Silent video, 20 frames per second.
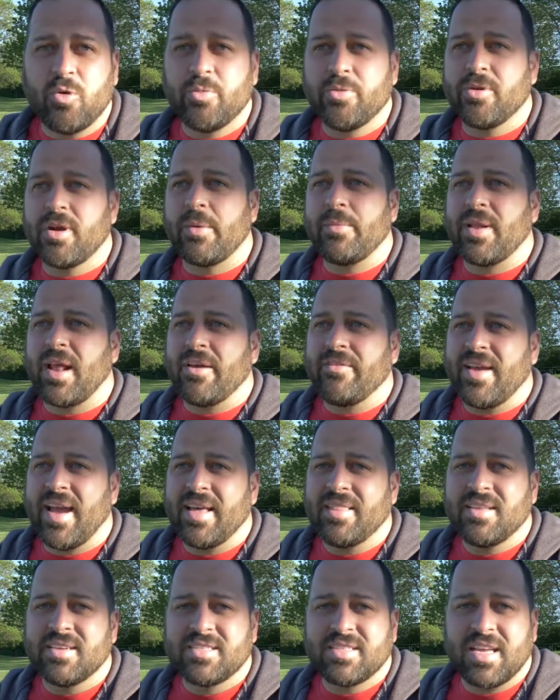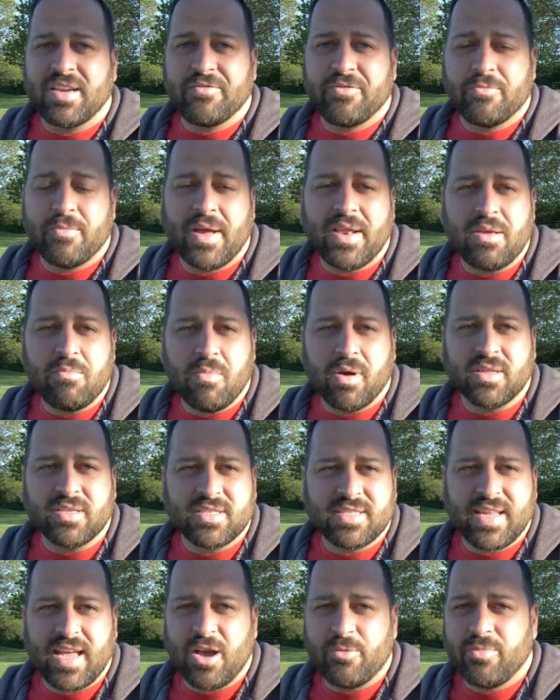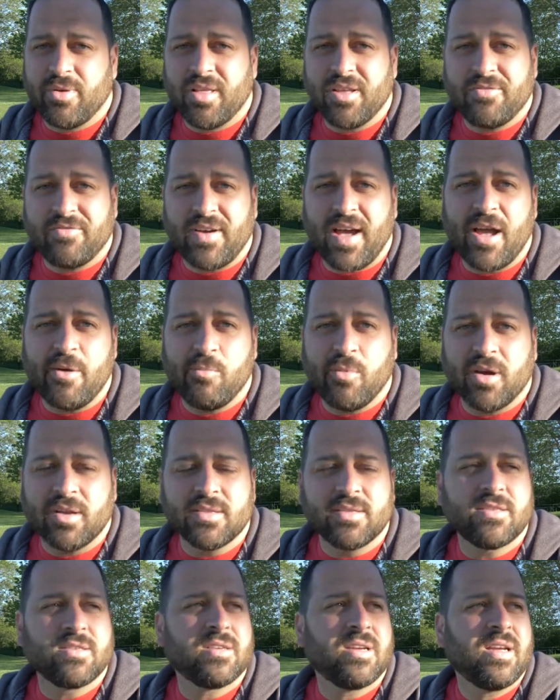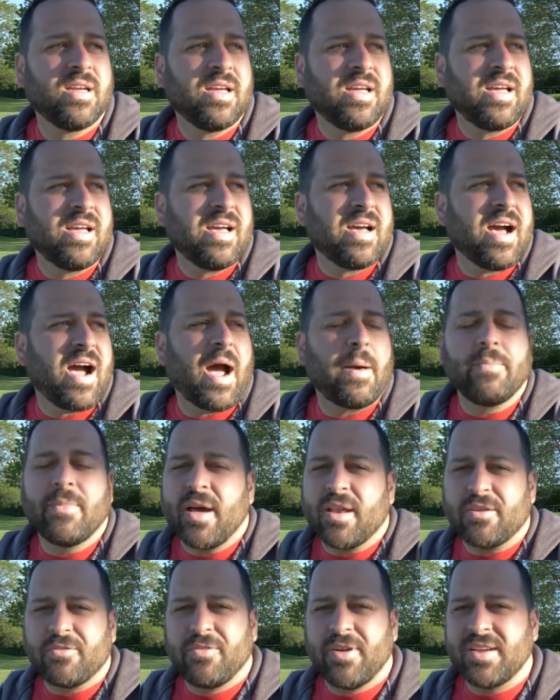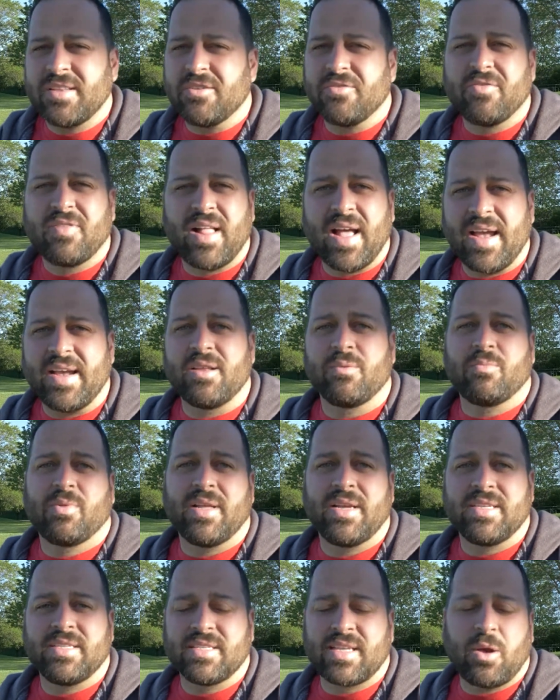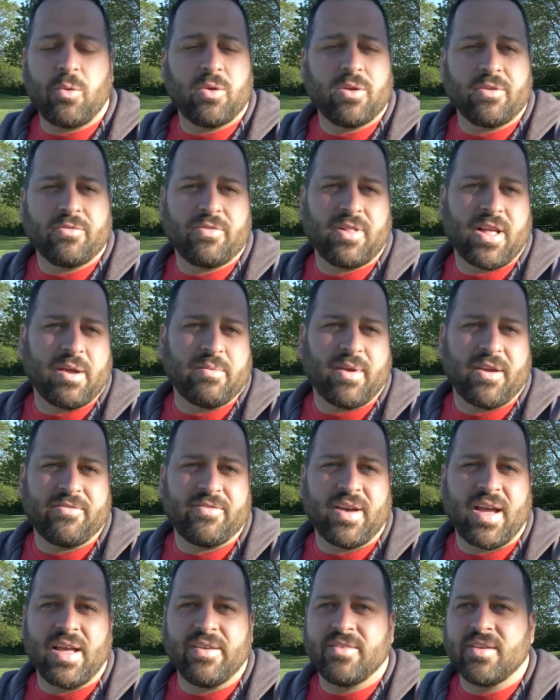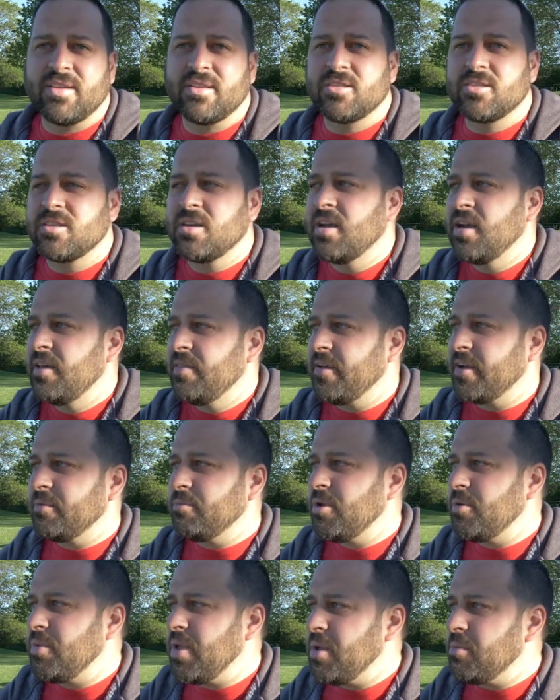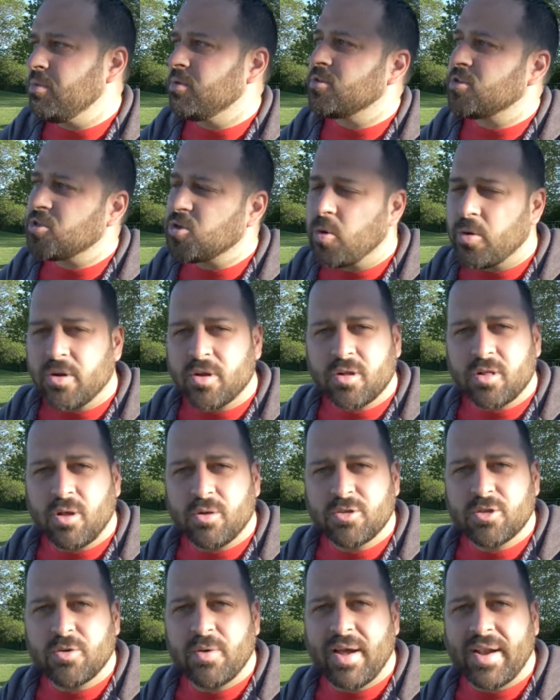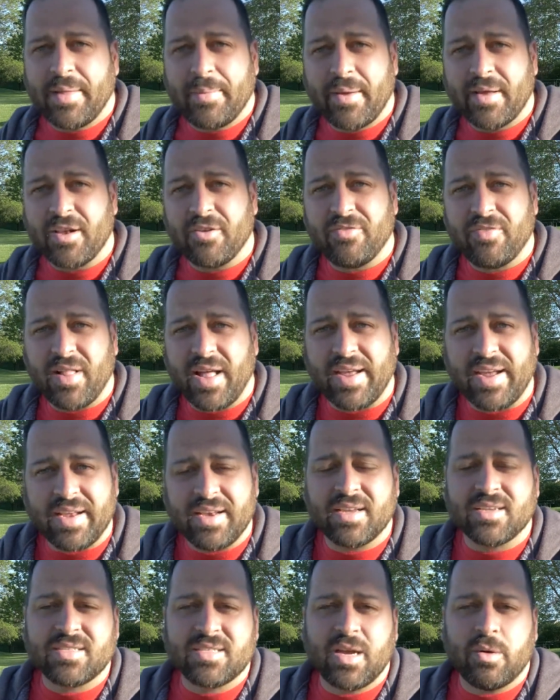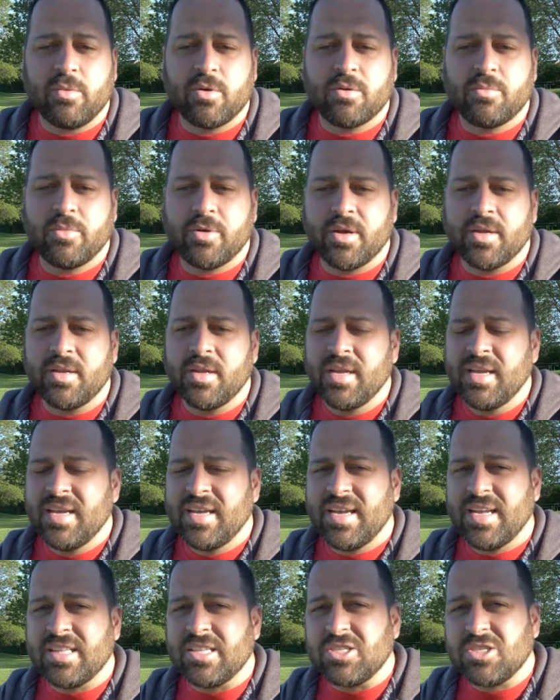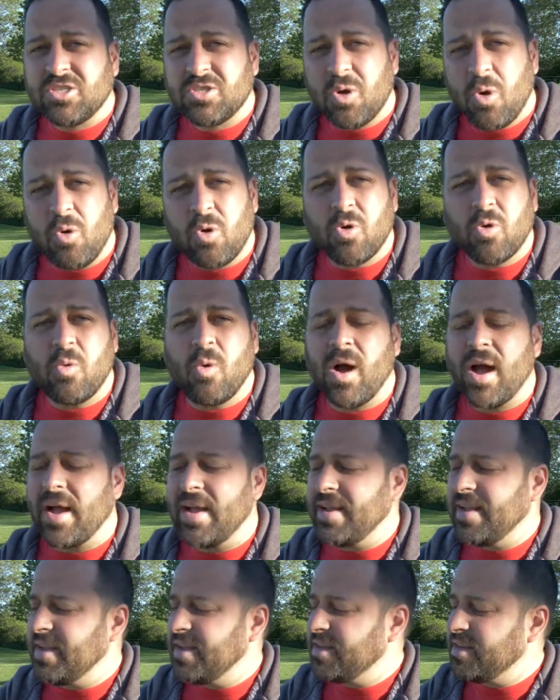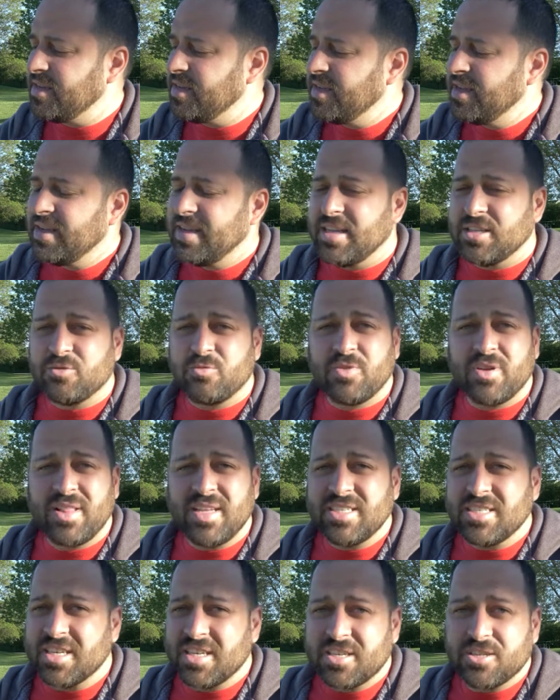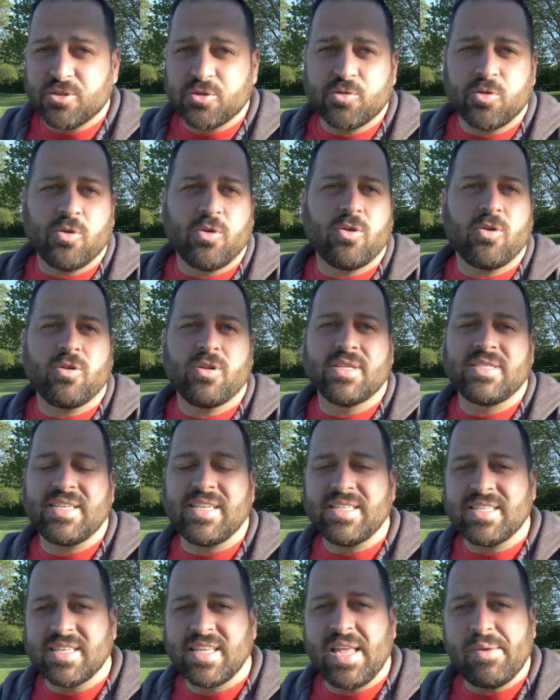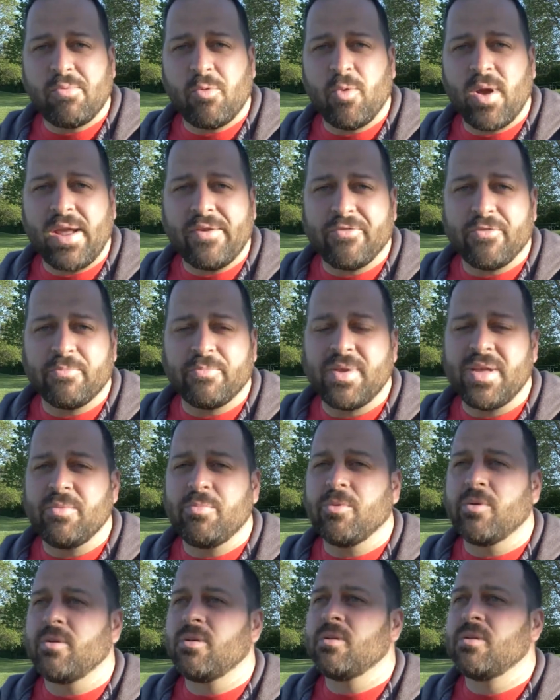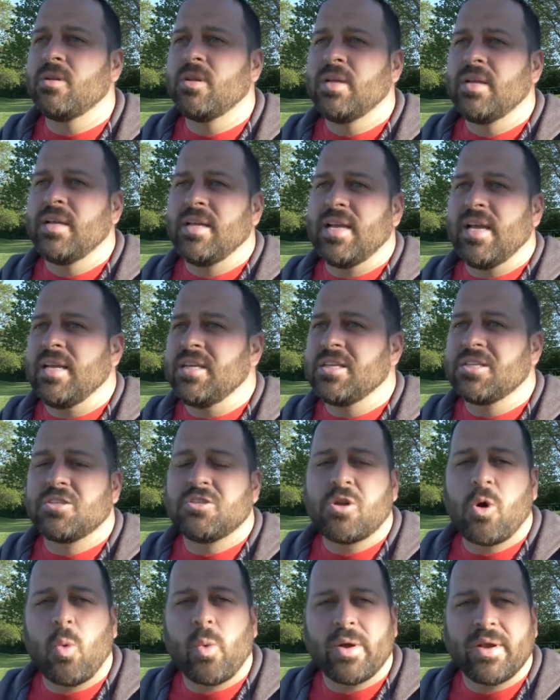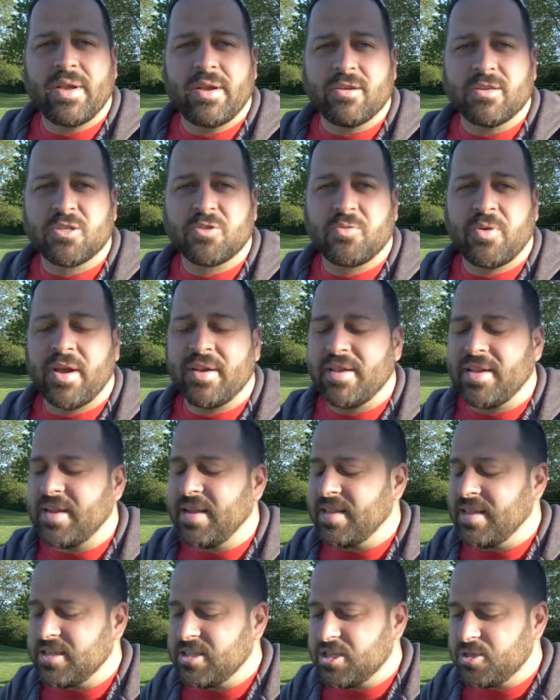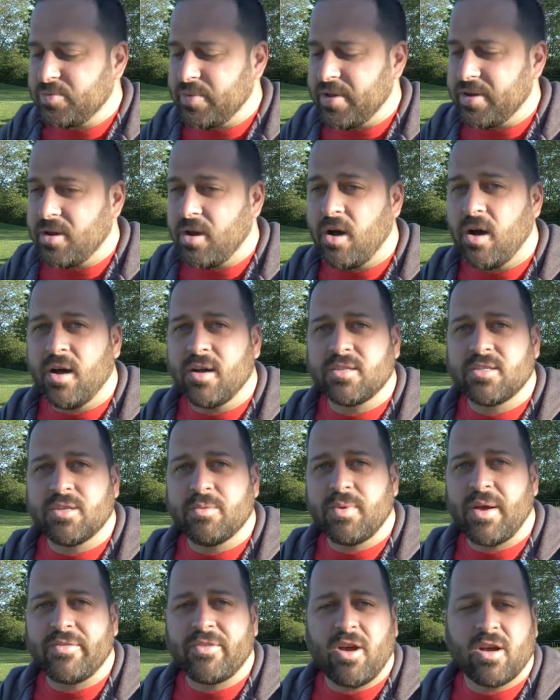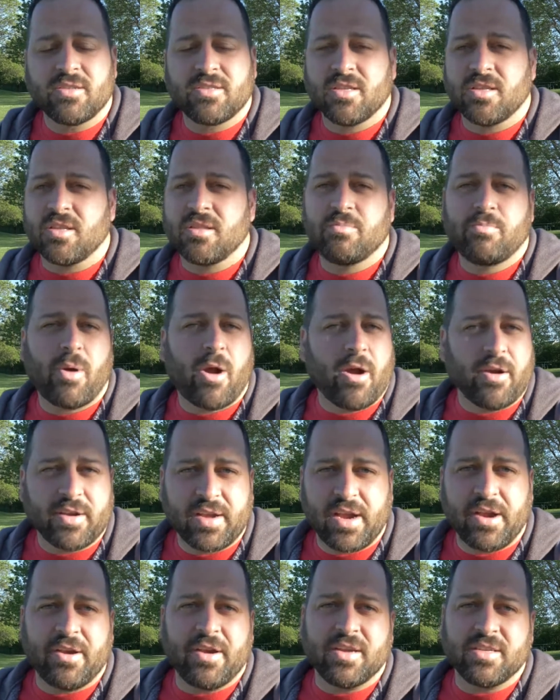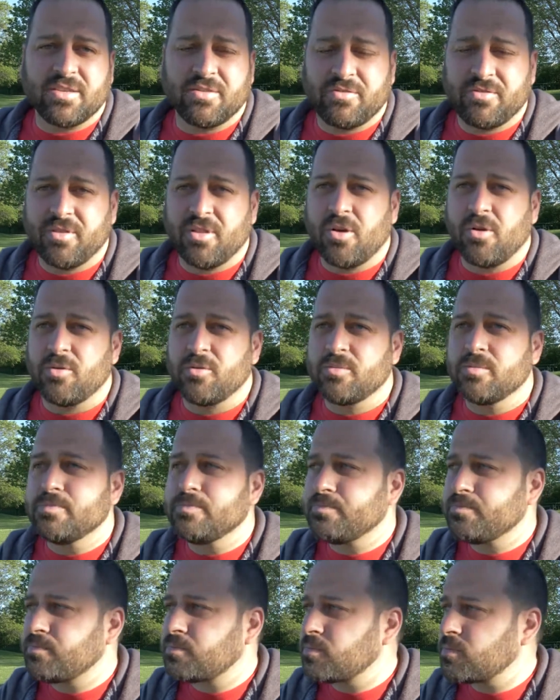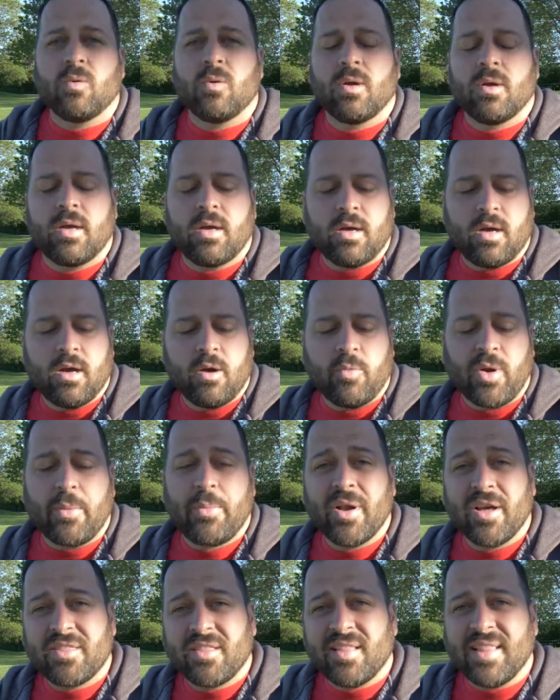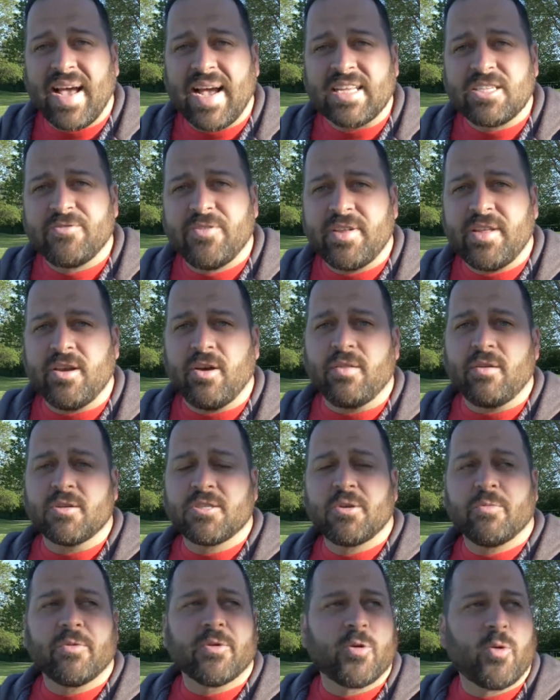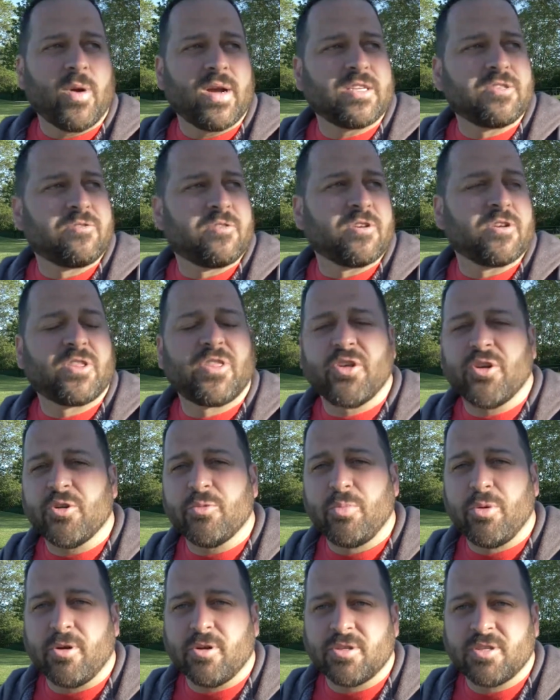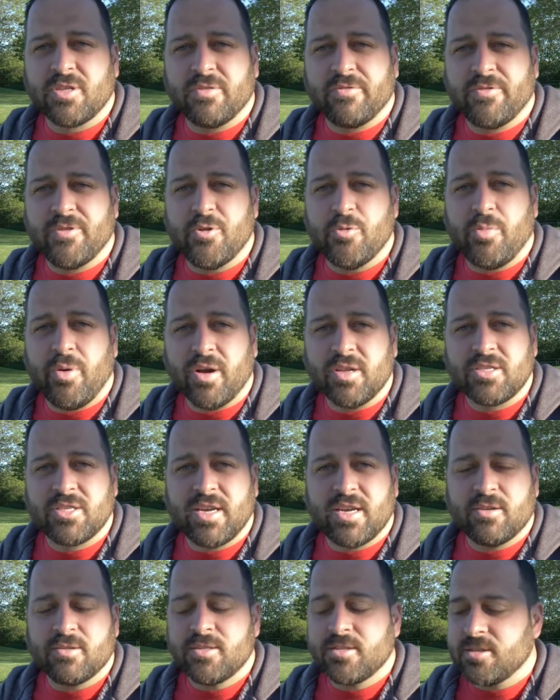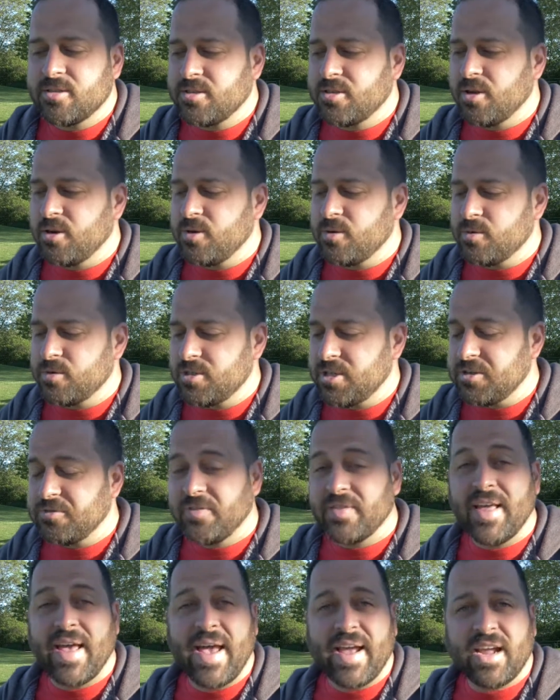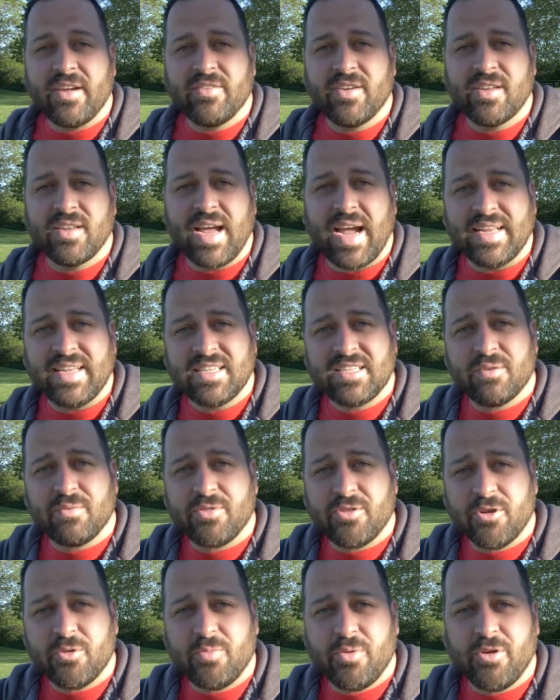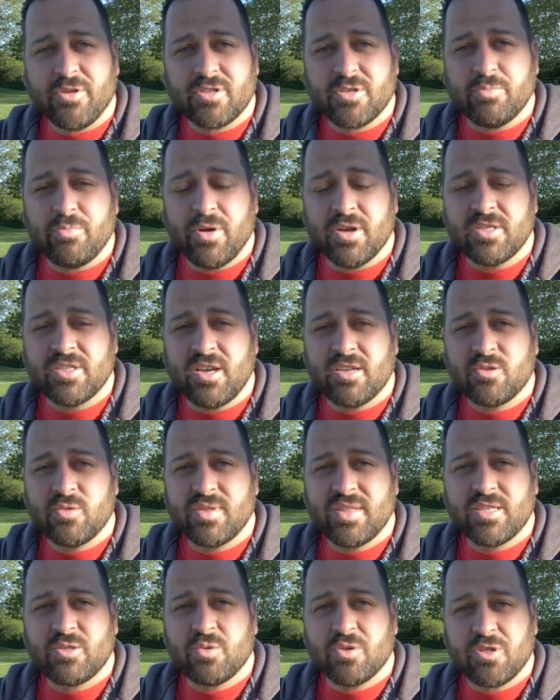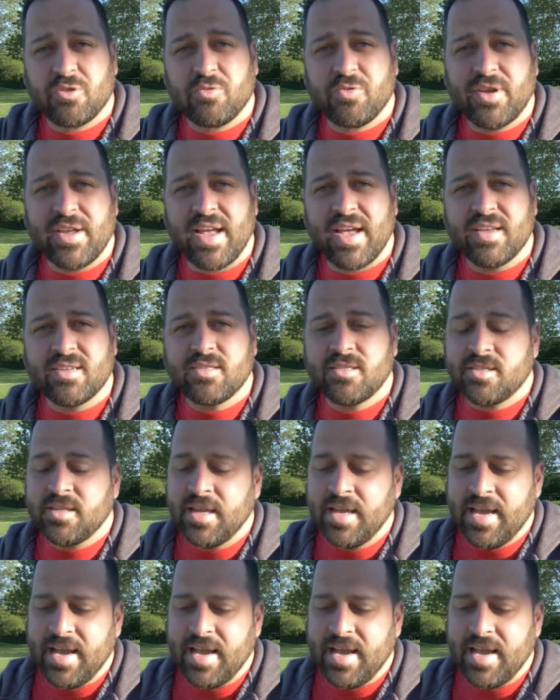Whooper, I mean, I've had this thing for many months now, probably five months. I'm not afraid to fly it in places I wouldn't fly my 5 inch. There can be people sort of close around. I'm not going to fly into someone, but it's so quiet. It's really easy to control. It's easy to keep away from people. It's just nowhere near as threatening, and it's just been awesome. I've gone to the park areas and flown. Um, when I put out the last video, there's some requests for third person view punch outs. So just for the heck of it, I did some third person punch outs with this with 3S